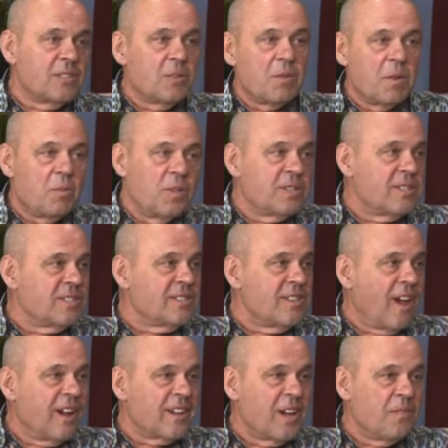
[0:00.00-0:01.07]
So we put the
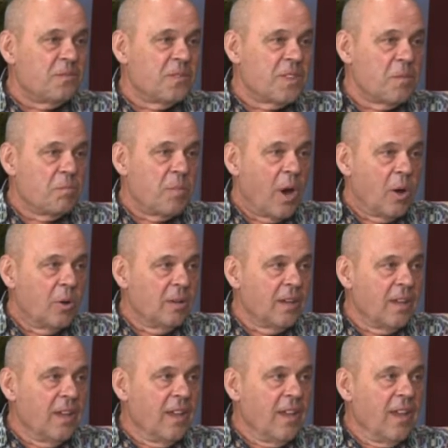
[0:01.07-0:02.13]
stock up for the
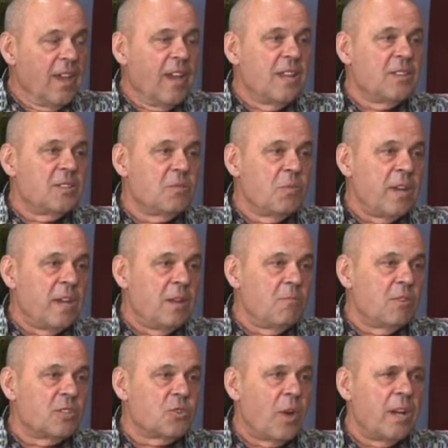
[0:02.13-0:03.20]
boat, and we oh
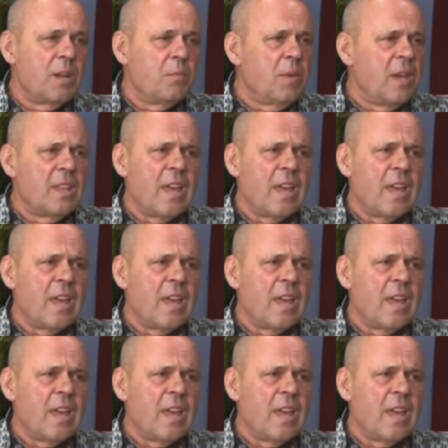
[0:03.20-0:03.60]
were trying goodness.